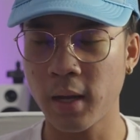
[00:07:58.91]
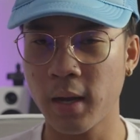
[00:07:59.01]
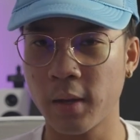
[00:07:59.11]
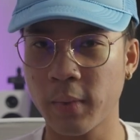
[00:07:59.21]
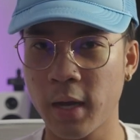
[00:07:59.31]

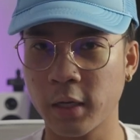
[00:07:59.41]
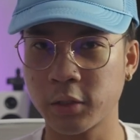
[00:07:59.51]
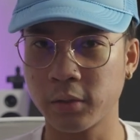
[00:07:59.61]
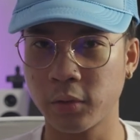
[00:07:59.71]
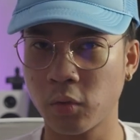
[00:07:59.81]
I'm
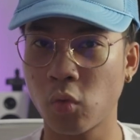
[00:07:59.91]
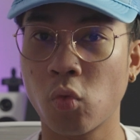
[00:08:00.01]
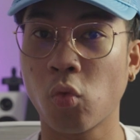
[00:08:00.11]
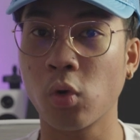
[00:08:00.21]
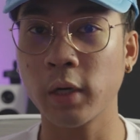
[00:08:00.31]
actually
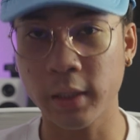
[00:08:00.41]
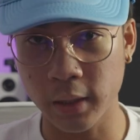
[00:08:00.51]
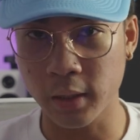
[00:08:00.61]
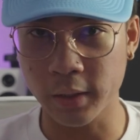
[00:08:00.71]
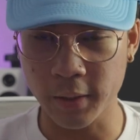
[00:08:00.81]

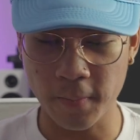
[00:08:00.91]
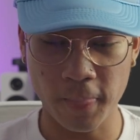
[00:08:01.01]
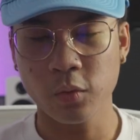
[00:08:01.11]
working on it.